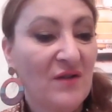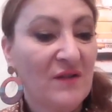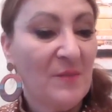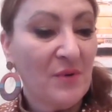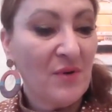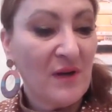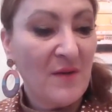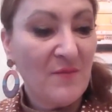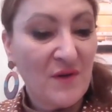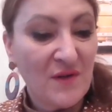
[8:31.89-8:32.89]
of the
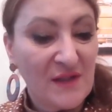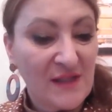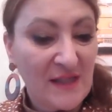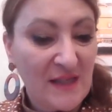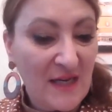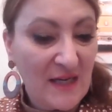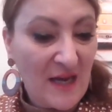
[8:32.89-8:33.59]
program was indeed